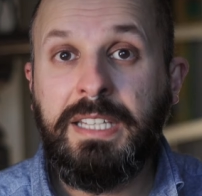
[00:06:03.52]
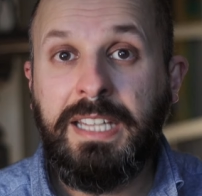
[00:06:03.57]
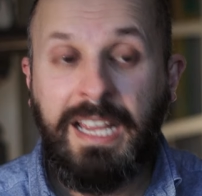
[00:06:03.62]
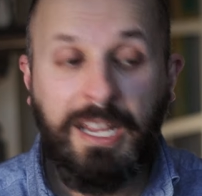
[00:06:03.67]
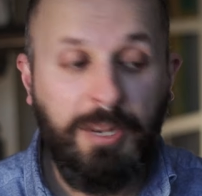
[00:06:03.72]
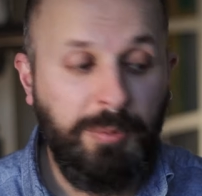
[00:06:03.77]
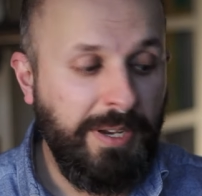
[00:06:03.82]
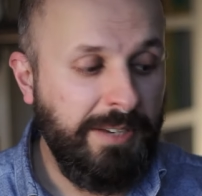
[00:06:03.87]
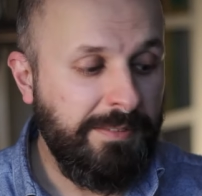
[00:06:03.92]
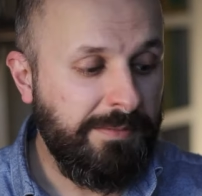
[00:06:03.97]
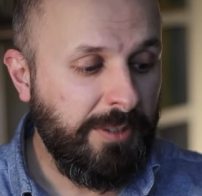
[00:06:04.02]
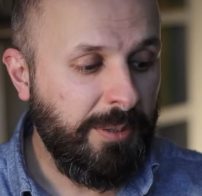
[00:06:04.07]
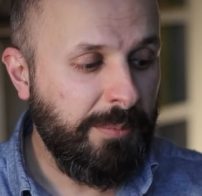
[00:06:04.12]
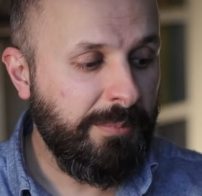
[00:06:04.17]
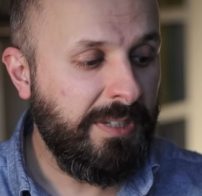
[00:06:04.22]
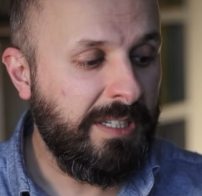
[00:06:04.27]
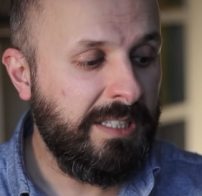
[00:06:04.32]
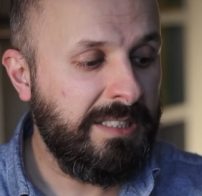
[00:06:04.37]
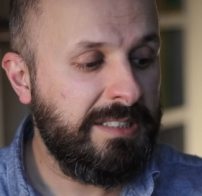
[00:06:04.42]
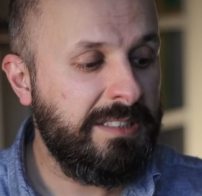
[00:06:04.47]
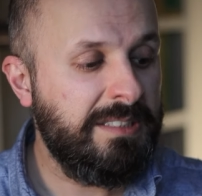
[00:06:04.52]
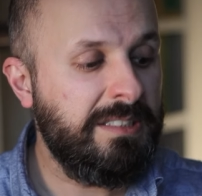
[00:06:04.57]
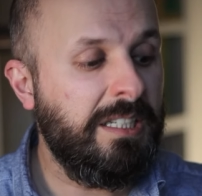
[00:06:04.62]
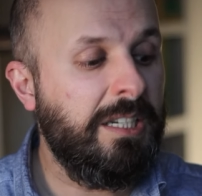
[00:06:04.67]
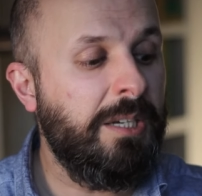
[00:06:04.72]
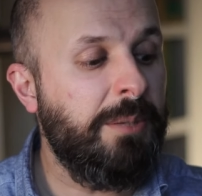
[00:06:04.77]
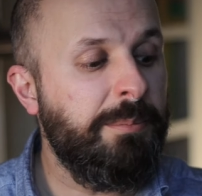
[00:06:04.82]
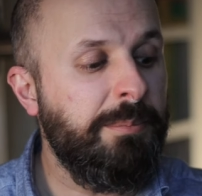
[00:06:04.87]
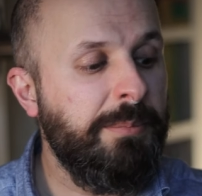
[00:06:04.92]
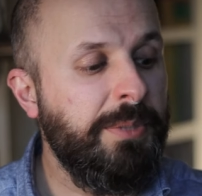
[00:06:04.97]
the airway from this
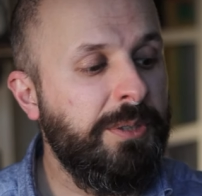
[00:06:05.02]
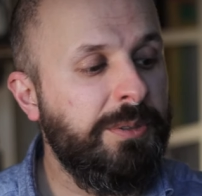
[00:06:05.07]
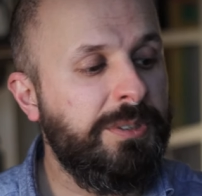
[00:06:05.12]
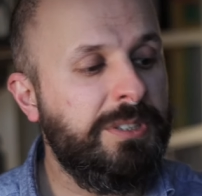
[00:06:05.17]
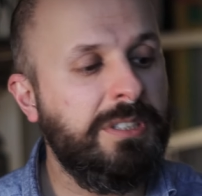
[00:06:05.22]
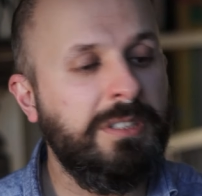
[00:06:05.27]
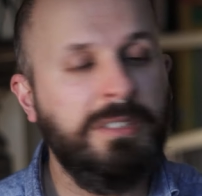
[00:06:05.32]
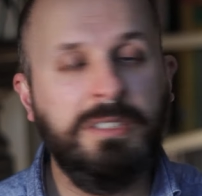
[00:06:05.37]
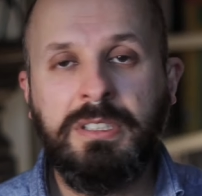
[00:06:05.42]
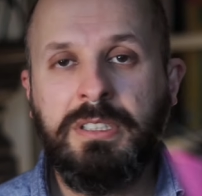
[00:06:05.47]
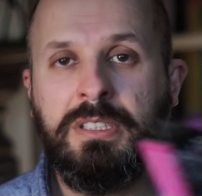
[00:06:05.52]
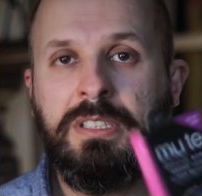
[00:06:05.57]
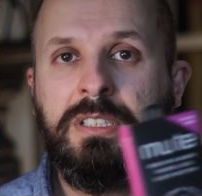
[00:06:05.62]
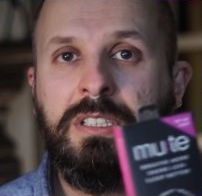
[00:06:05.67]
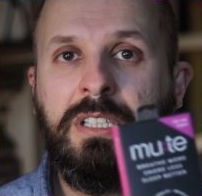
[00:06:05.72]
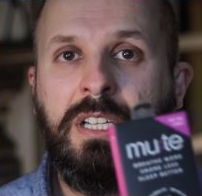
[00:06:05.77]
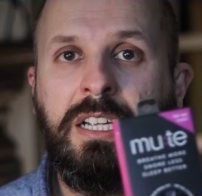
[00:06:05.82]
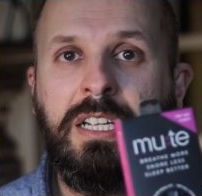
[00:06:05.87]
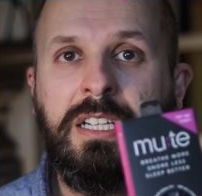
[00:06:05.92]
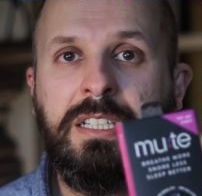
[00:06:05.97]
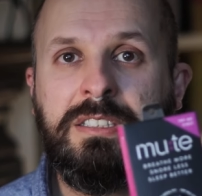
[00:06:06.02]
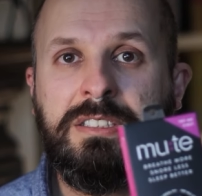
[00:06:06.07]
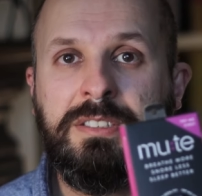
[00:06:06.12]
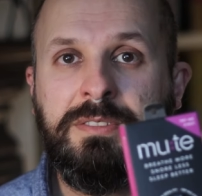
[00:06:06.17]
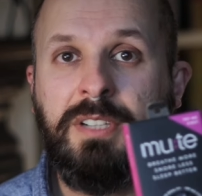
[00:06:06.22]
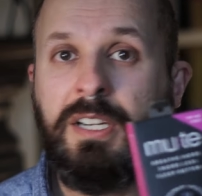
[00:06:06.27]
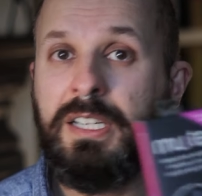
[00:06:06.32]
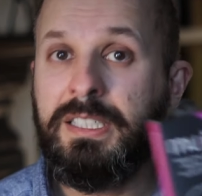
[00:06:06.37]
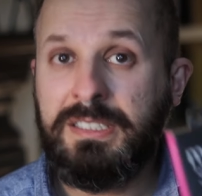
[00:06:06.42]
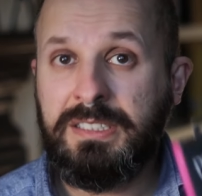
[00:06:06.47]
Mute
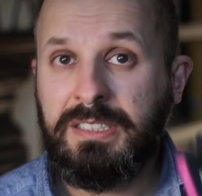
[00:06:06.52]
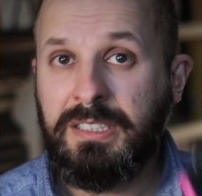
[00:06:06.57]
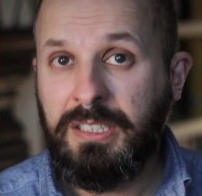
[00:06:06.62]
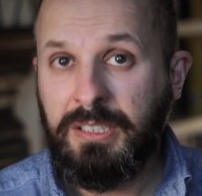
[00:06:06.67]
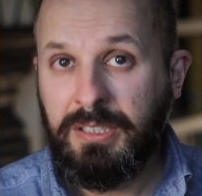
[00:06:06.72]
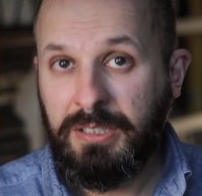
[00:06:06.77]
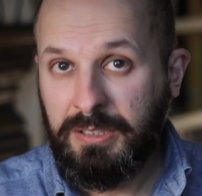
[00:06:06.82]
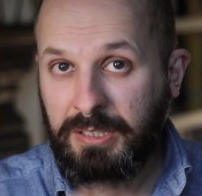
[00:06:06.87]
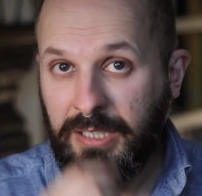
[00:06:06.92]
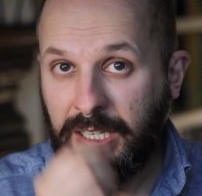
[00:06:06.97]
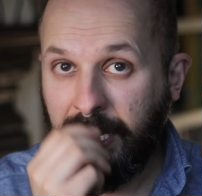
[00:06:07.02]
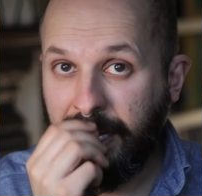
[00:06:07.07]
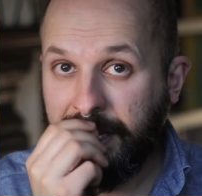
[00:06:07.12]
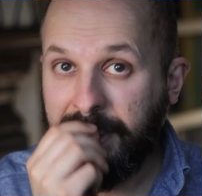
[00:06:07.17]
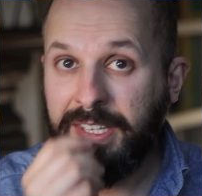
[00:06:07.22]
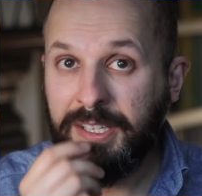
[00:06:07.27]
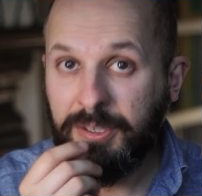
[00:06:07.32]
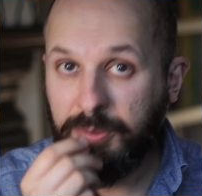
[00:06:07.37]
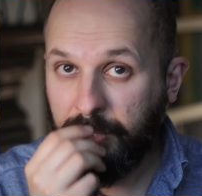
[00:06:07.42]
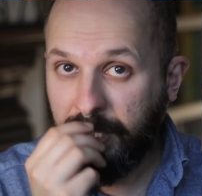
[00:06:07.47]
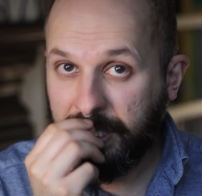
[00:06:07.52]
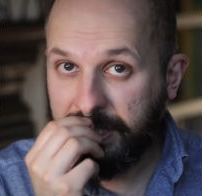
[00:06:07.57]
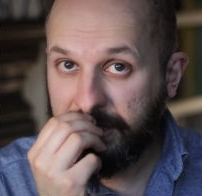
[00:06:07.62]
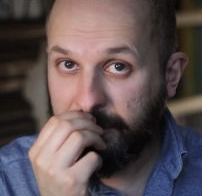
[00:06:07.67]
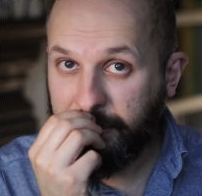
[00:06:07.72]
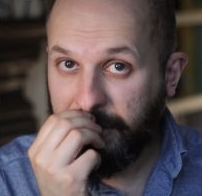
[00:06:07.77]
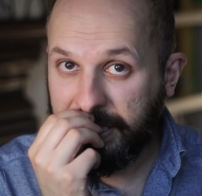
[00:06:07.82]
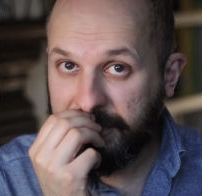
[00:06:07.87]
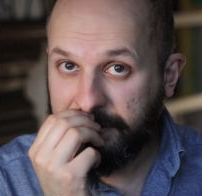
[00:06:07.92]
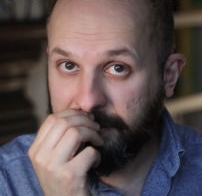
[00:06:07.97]
device, I think works
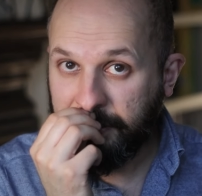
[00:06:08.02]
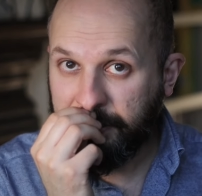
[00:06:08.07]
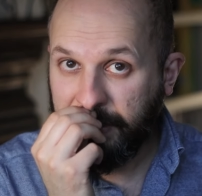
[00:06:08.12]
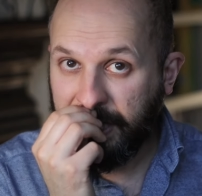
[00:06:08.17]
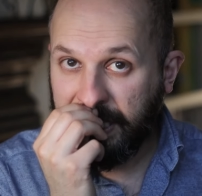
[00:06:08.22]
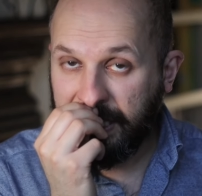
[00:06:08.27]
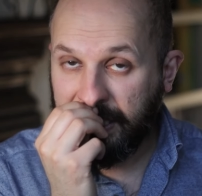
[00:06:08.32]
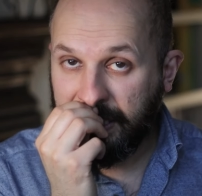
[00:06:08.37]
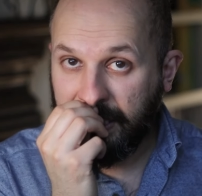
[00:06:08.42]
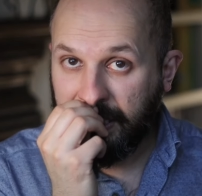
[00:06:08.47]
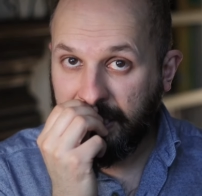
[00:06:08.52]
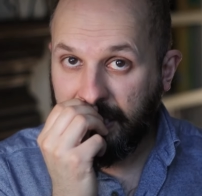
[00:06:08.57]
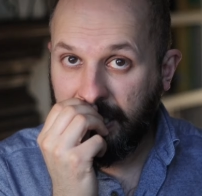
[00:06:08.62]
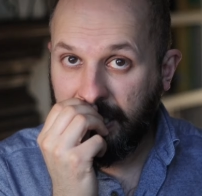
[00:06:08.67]
the best for me.